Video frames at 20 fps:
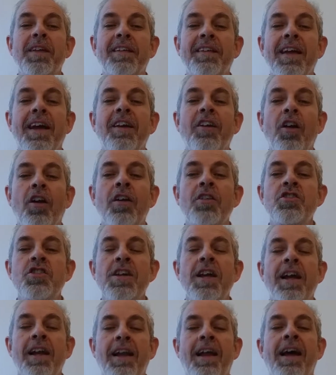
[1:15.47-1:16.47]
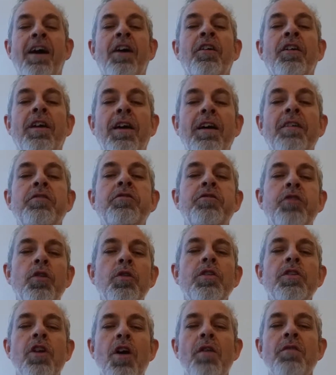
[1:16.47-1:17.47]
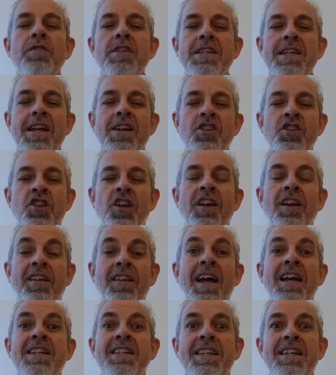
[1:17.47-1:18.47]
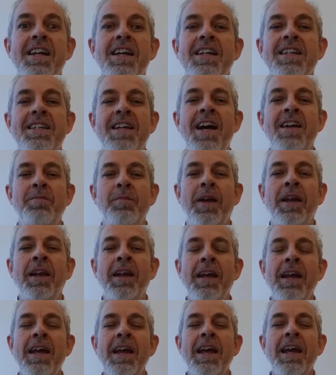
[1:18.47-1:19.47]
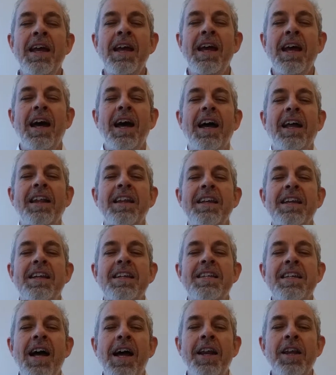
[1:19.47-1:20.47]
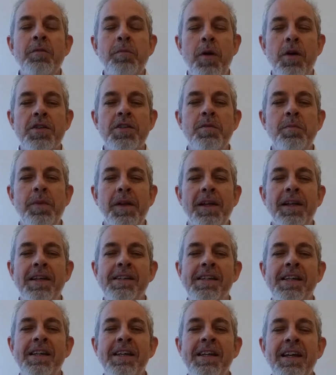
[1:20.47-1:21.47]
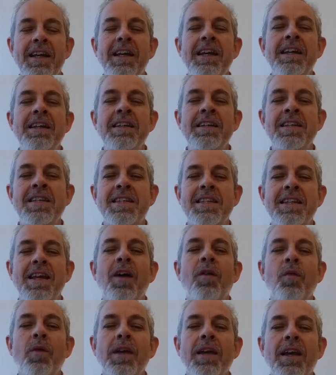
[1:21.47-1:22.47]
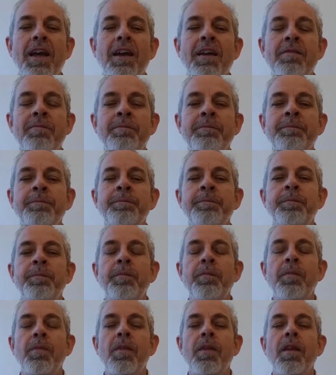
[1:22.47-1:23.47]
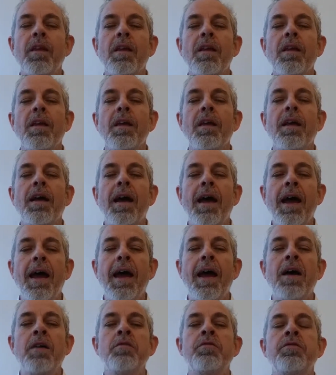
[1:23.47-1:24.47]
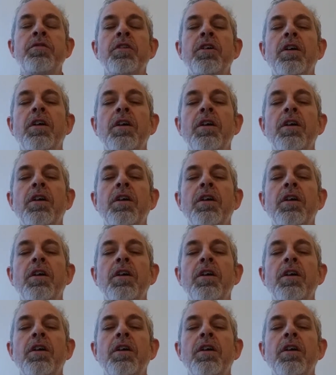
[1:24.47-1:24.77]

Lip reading: technology allowed a full conversation, and that's the excitement. And the exciting possibility is that we can have